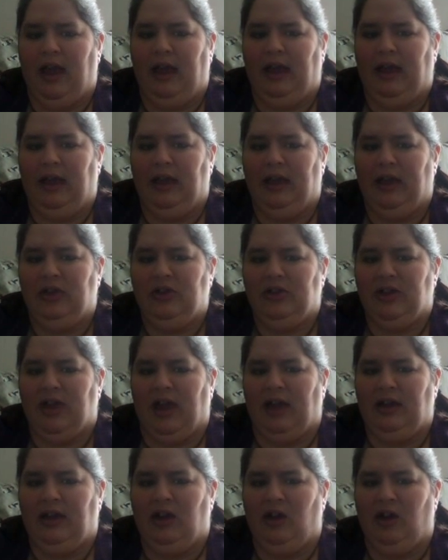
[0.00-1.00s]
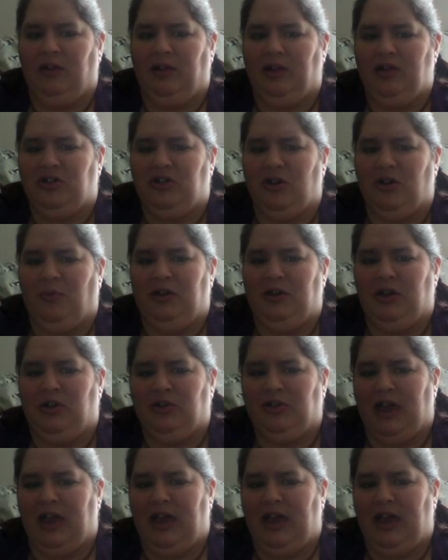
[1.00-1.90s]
And I know at least on Windows